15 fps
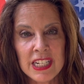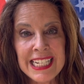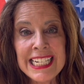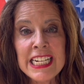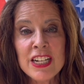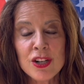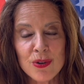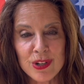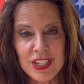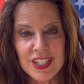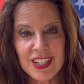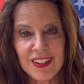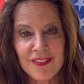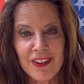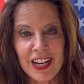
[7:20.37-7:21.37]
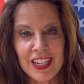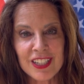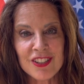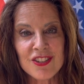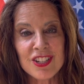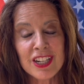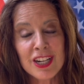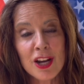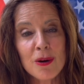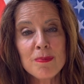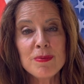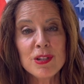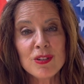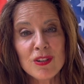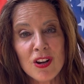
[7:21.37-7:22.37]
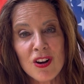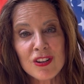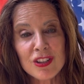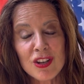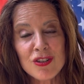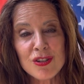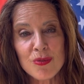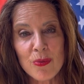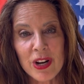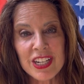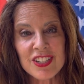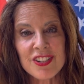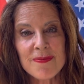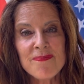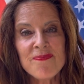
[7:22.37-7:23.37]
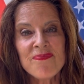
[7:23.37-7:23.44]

decreasing values and help you along those ways.